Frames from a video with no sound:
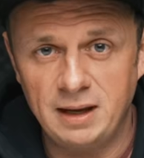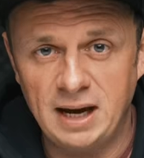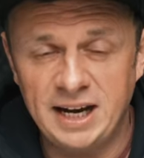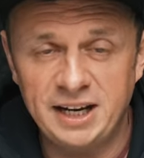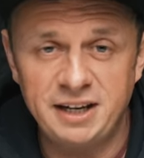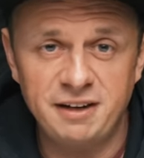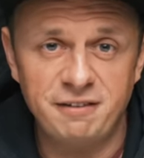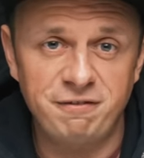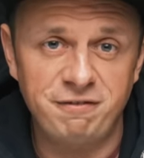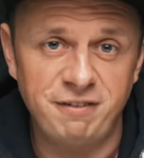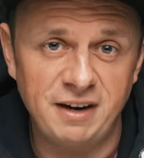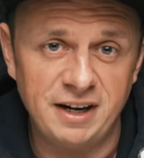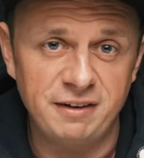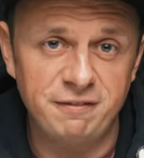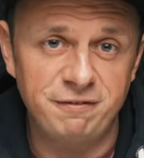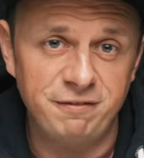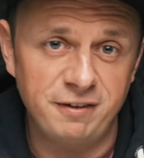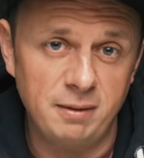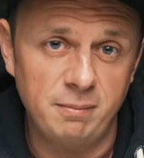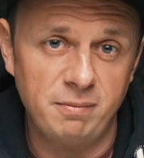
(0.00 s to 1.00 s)
I can
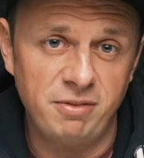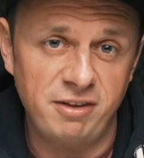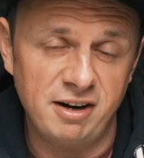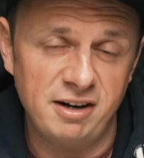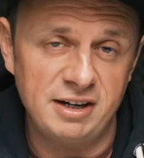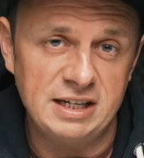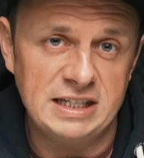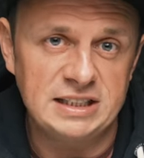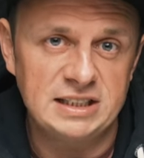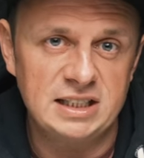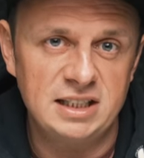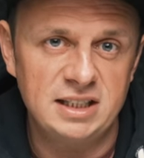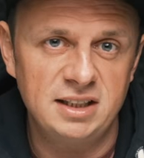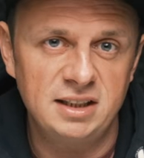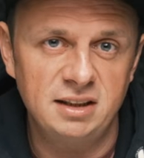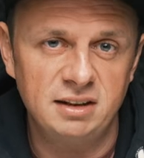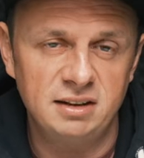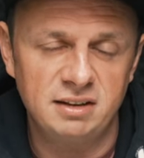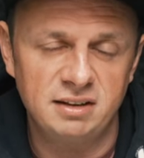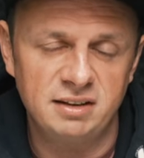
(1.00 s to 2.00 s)
find film there
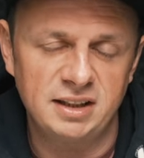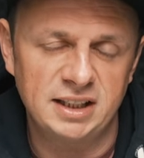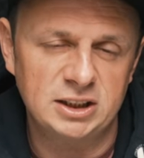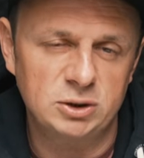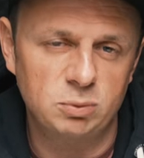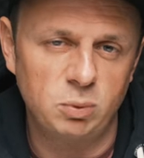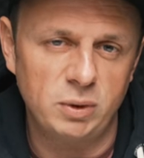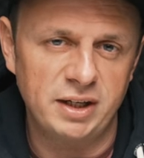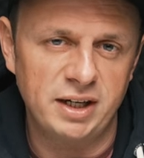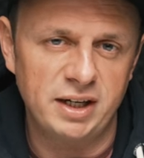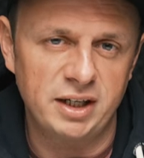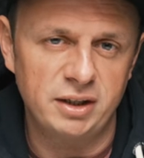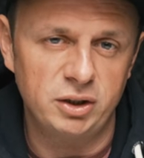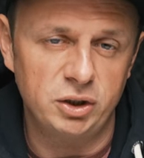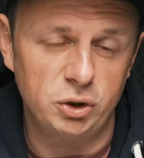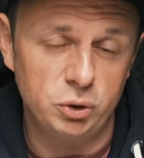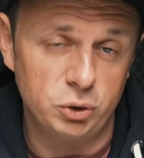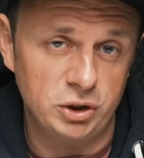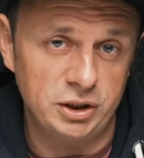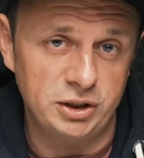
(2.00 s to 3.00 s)
easily. That's what I
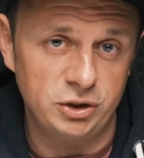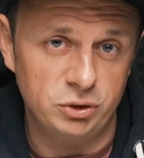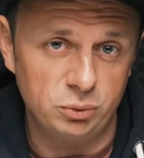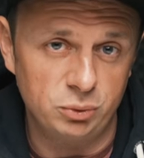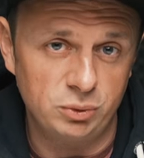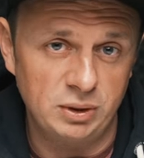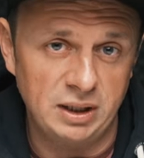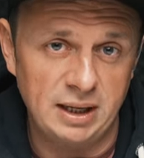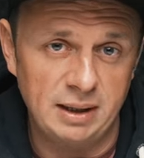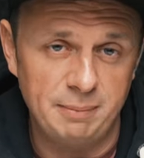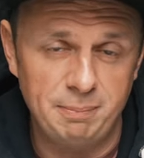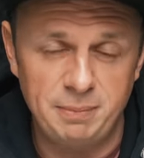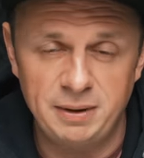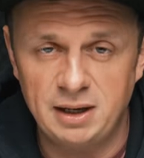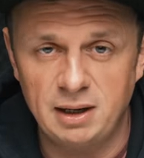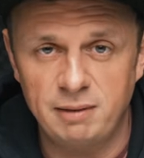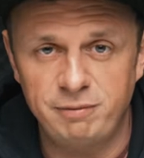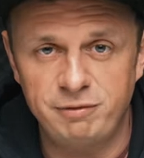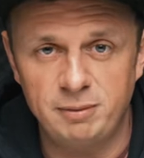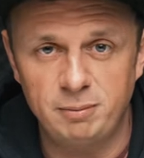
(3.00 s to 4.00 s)
usually do. I
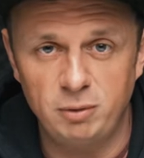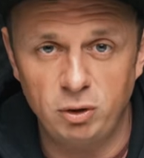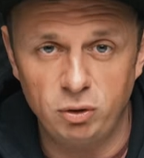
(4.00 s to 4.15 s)
pick up film